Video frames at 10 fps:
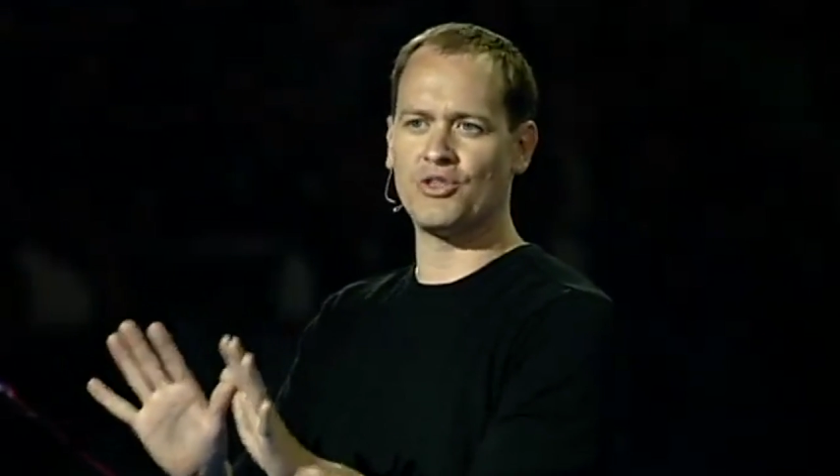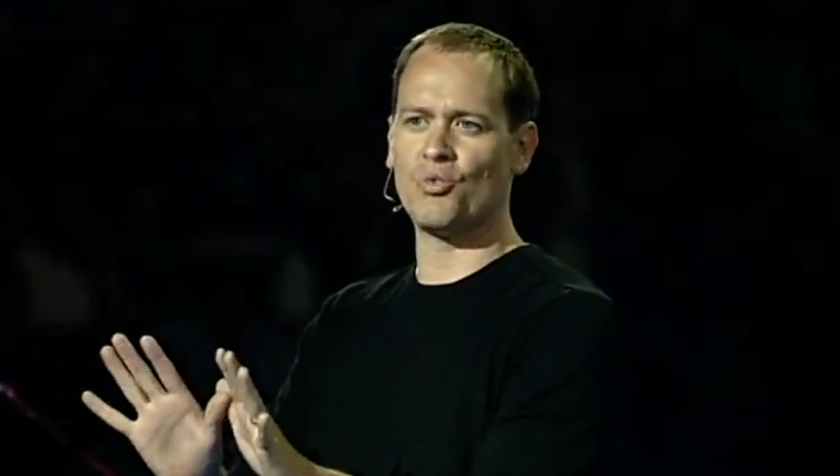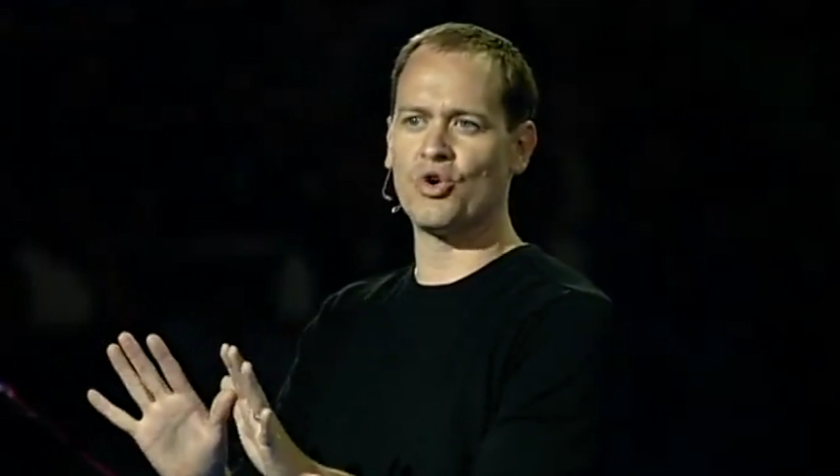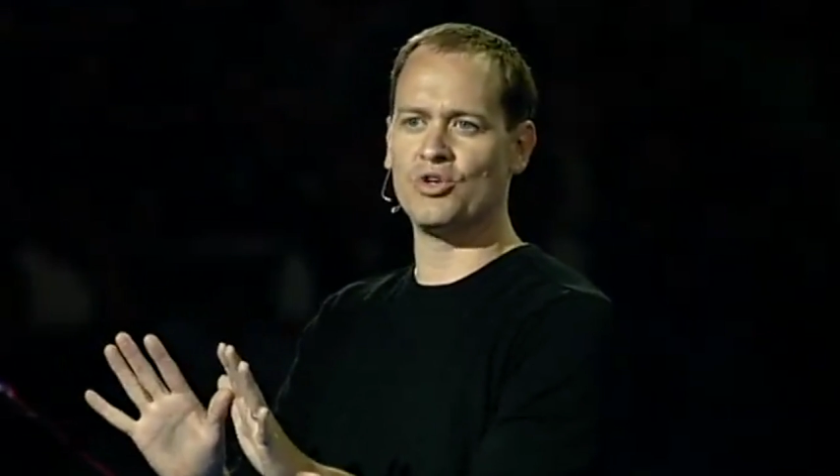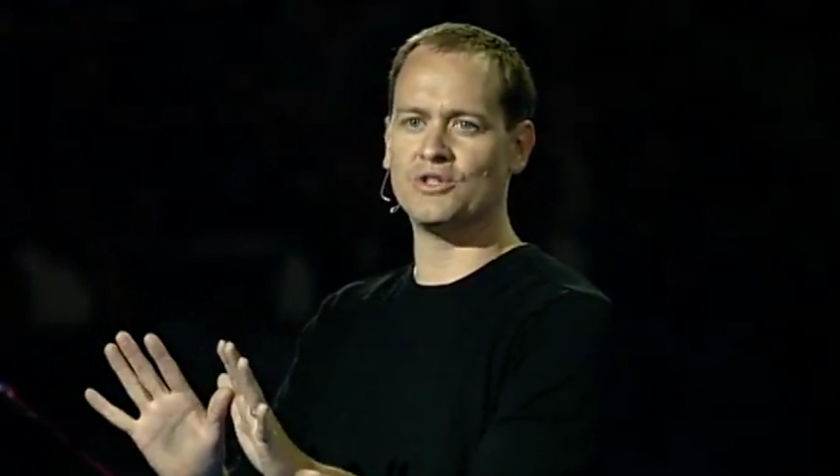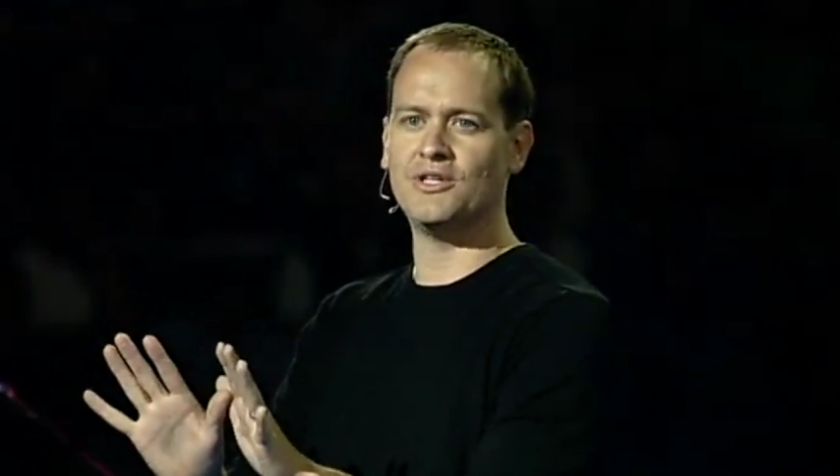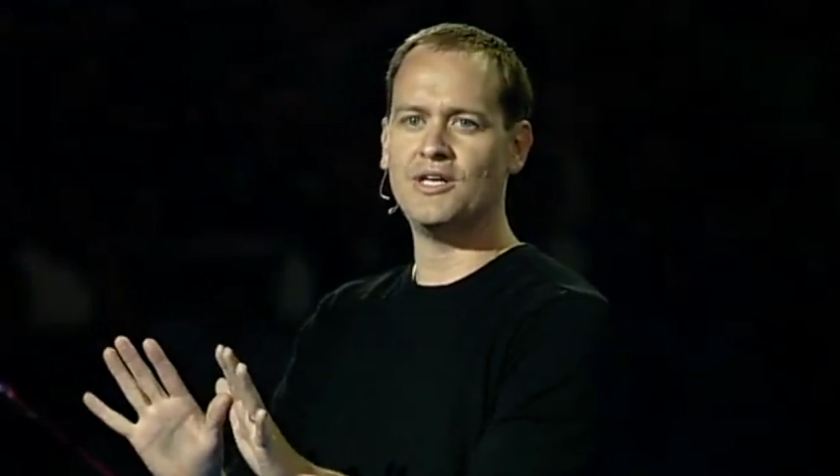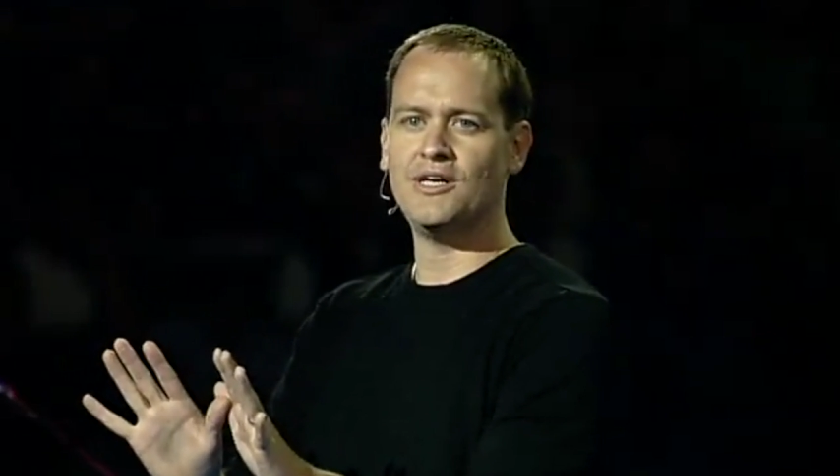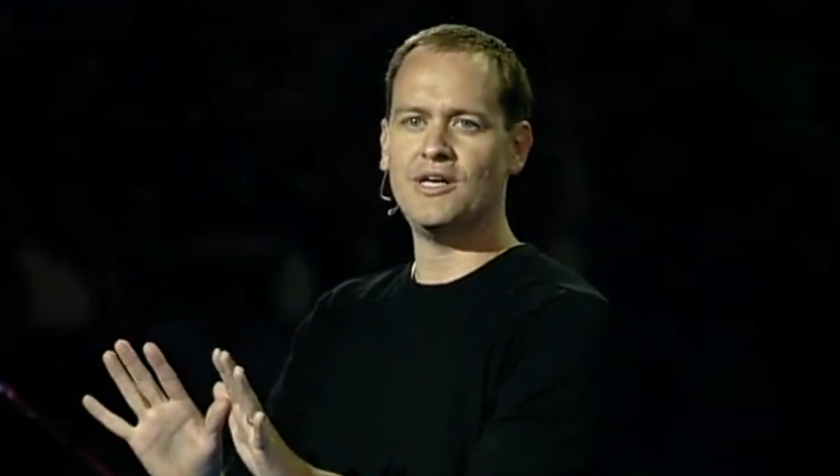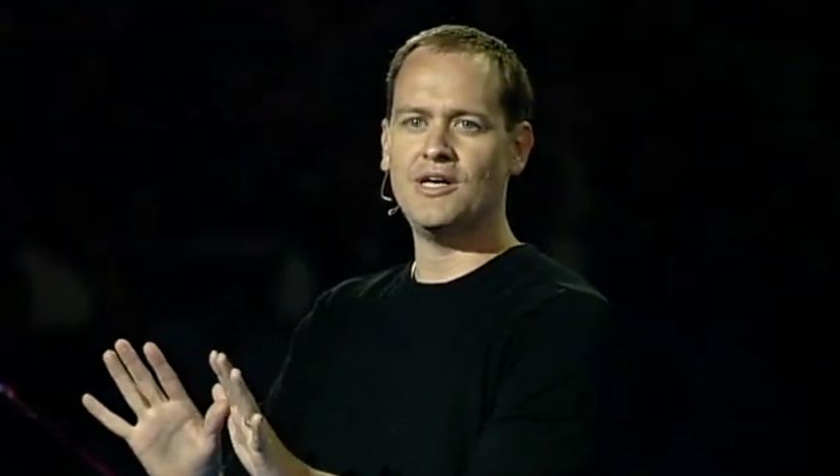the world,
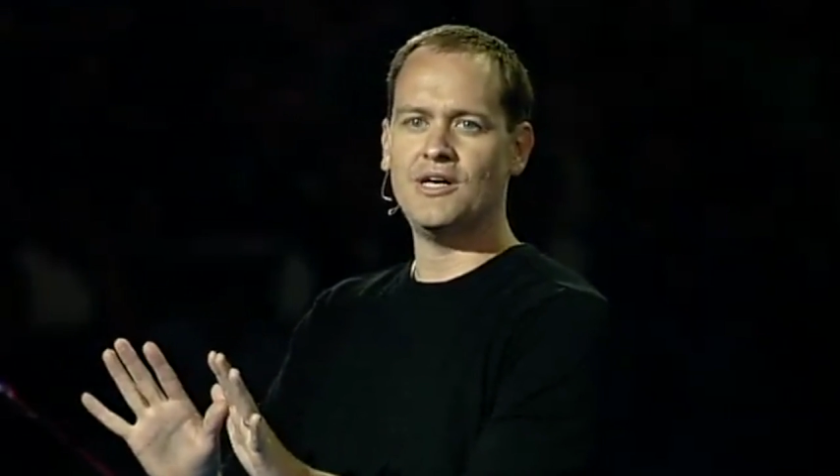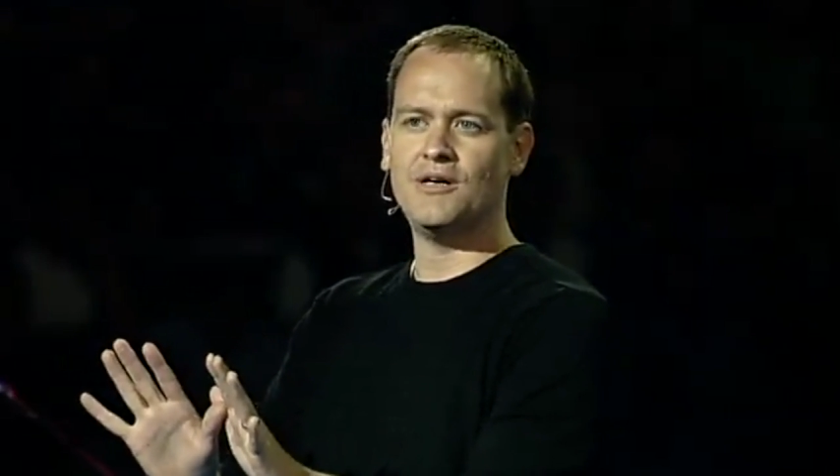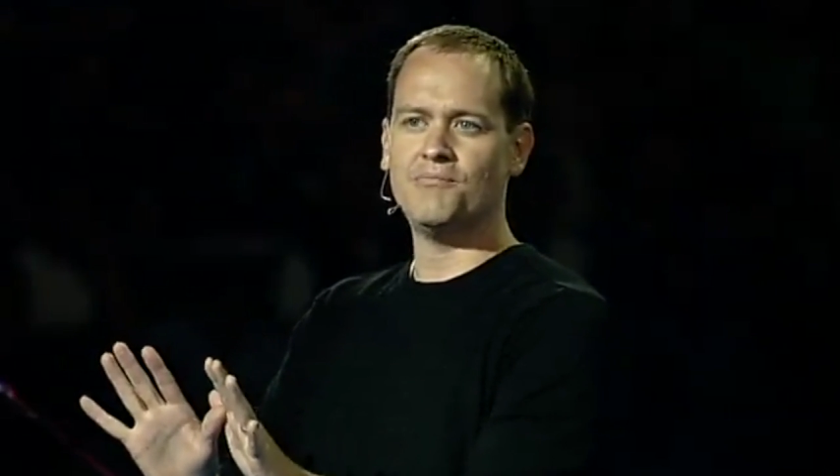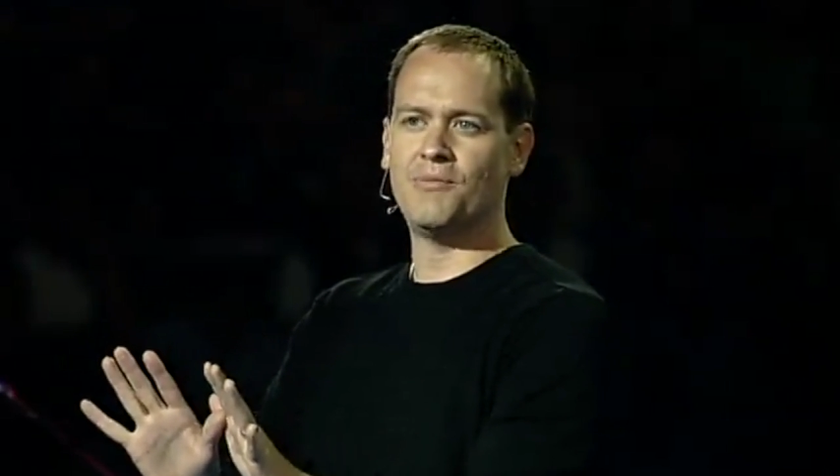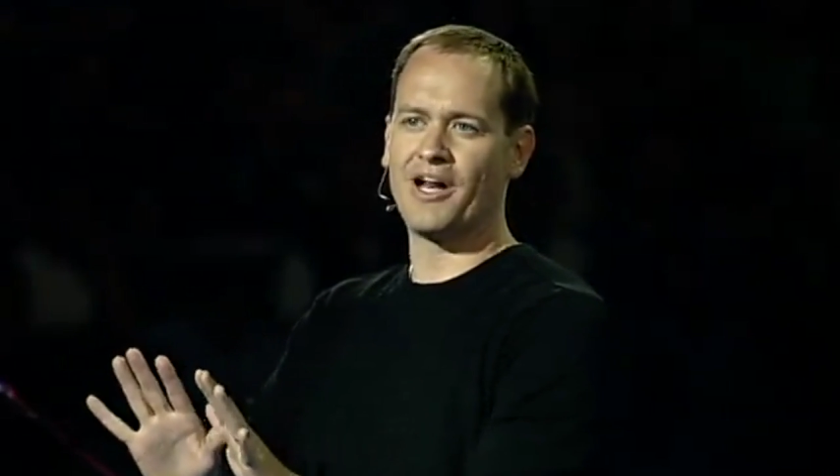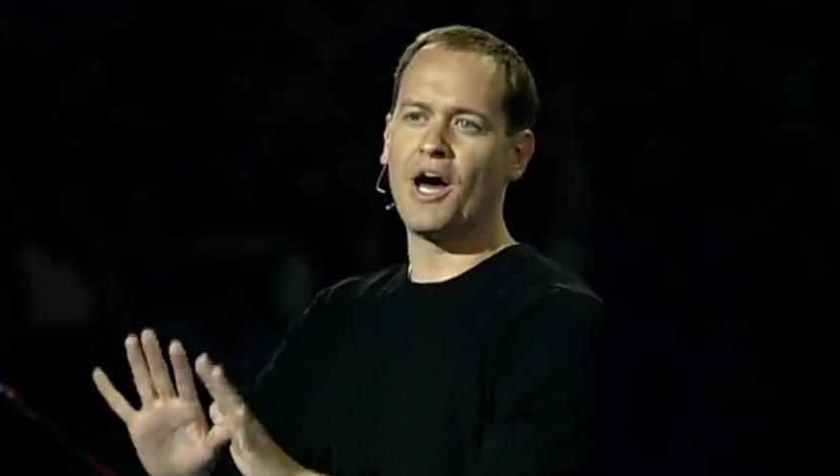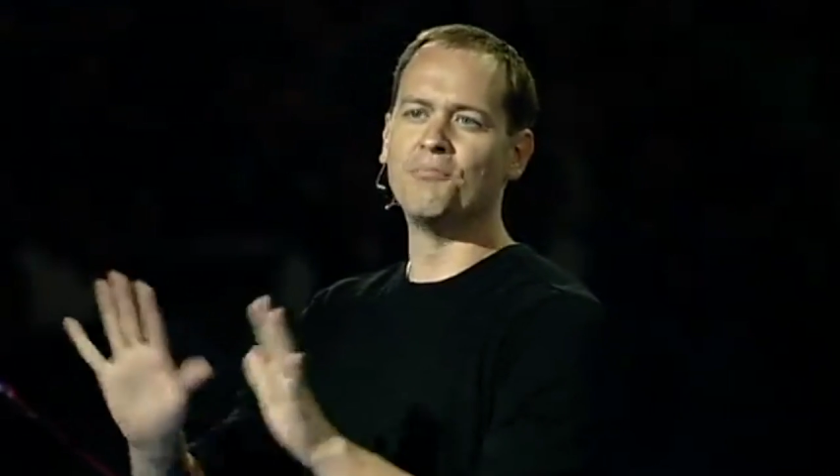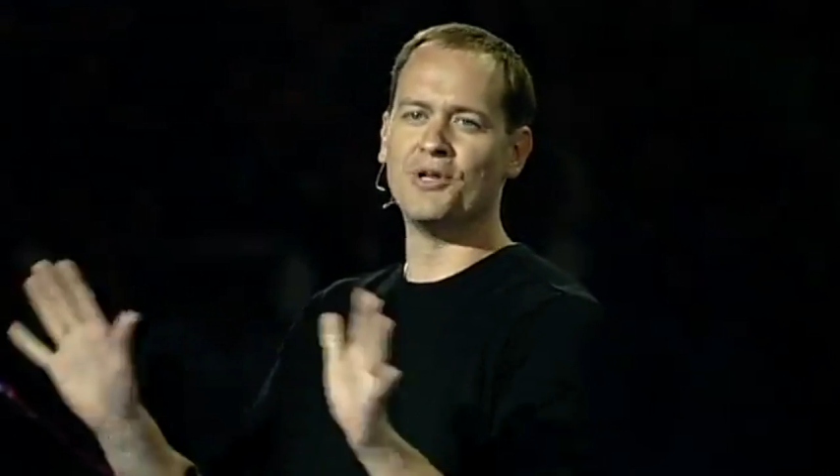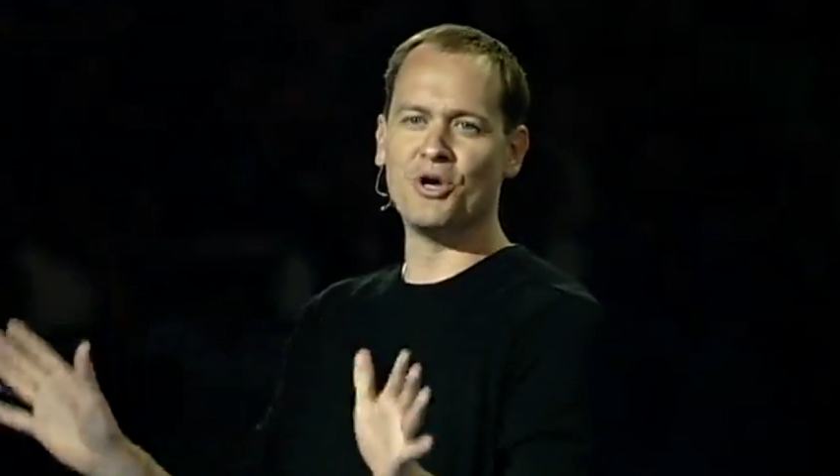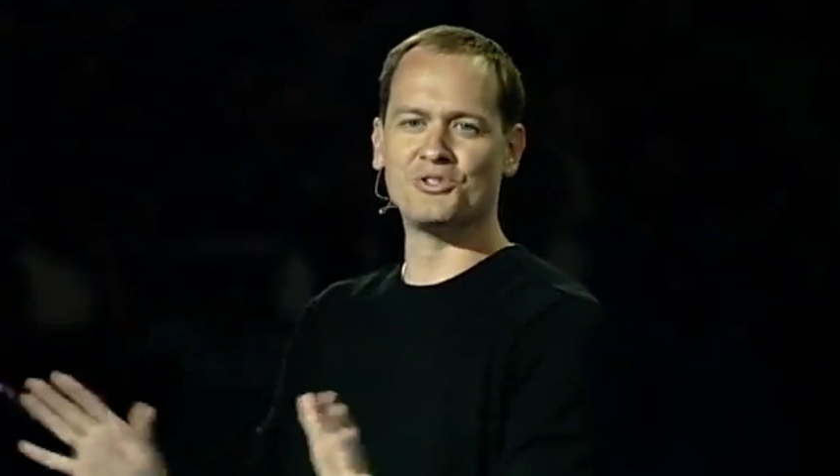but
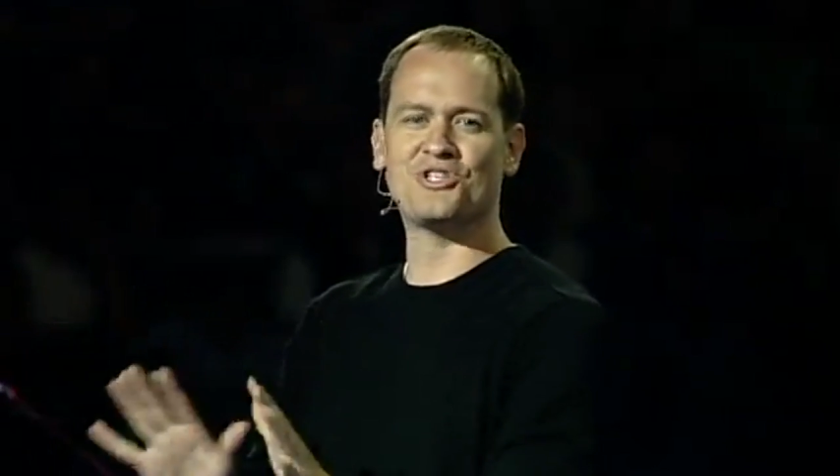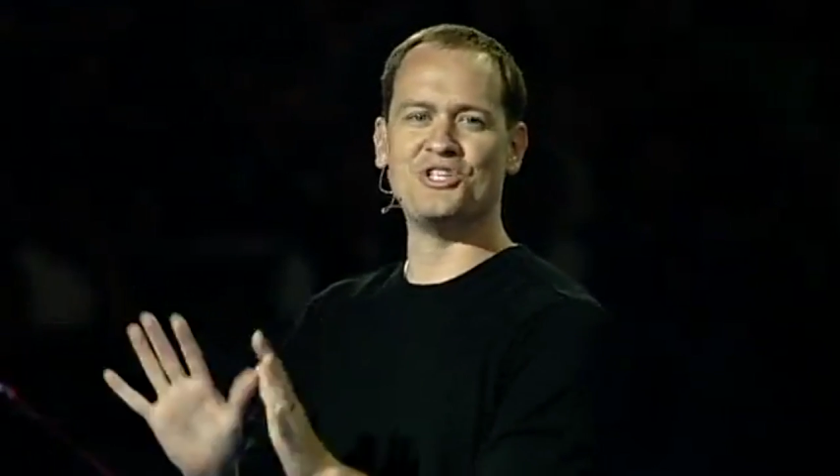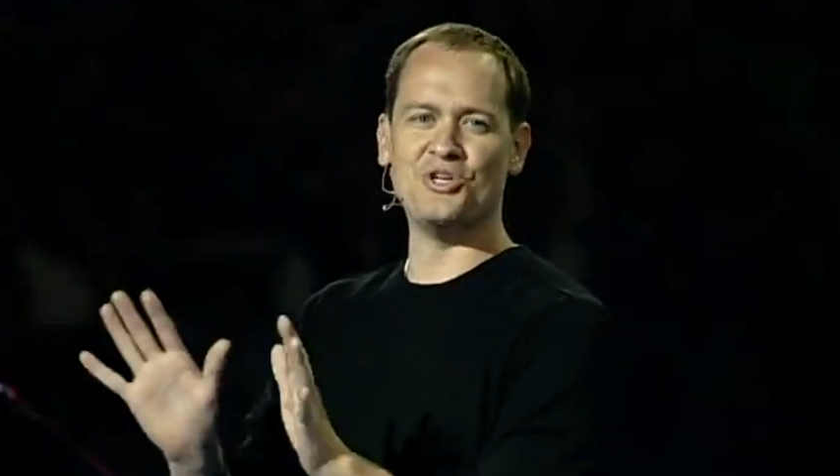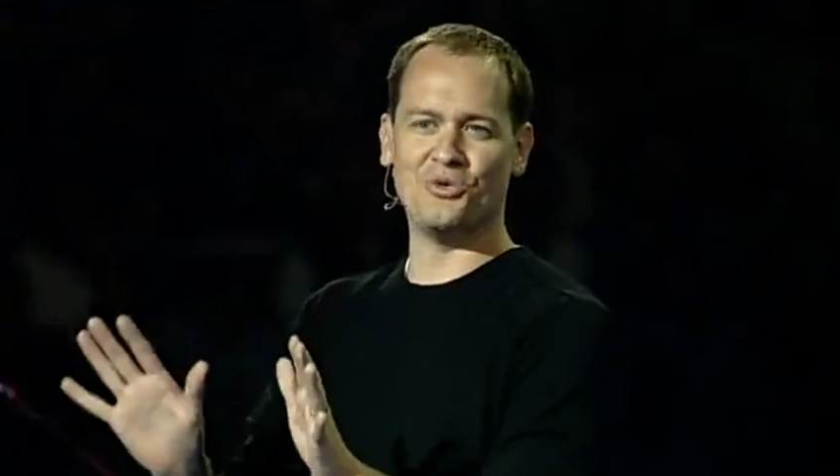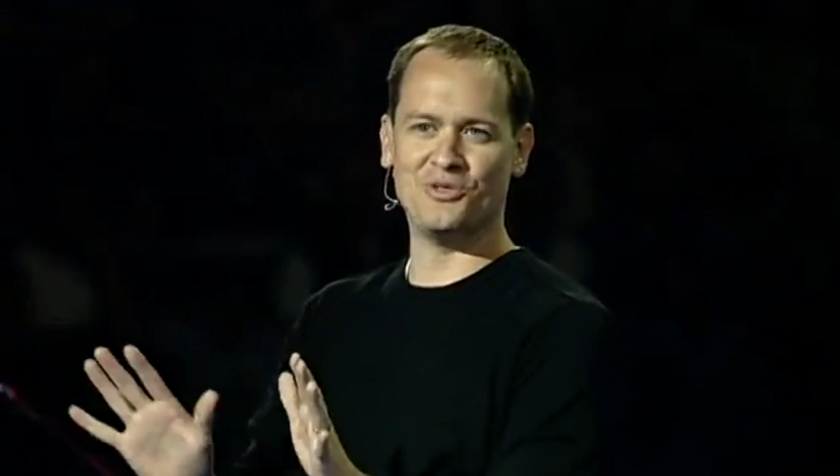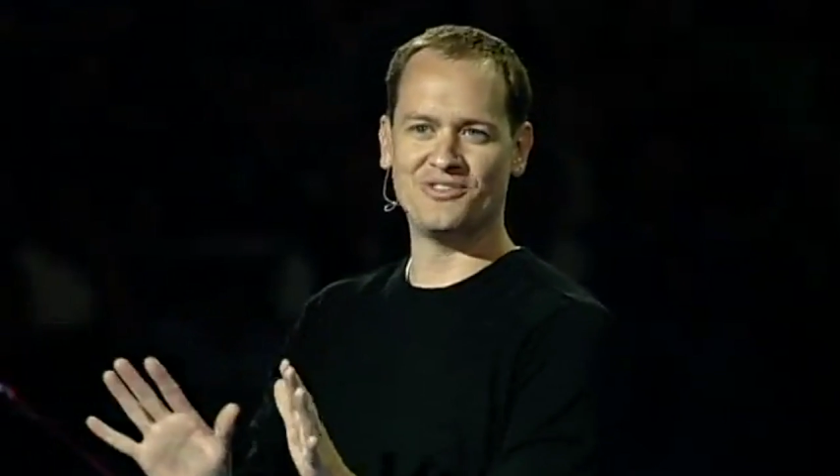unbeknownst to you.